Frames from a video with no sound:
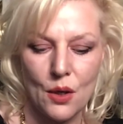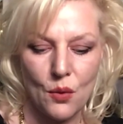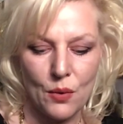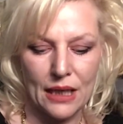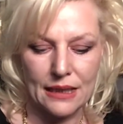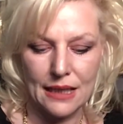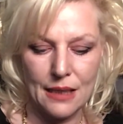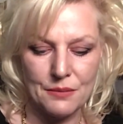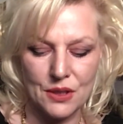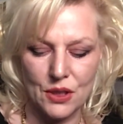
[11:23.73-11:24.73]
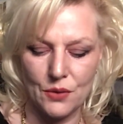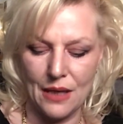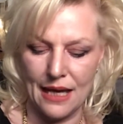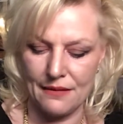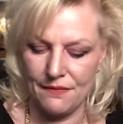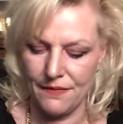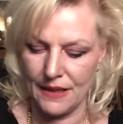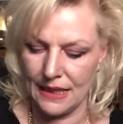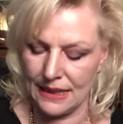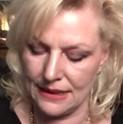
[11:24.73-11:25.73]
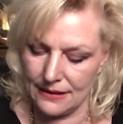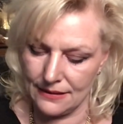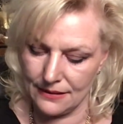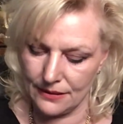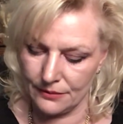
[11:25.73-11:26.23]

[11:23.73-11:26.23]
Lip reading: When it comes to advice,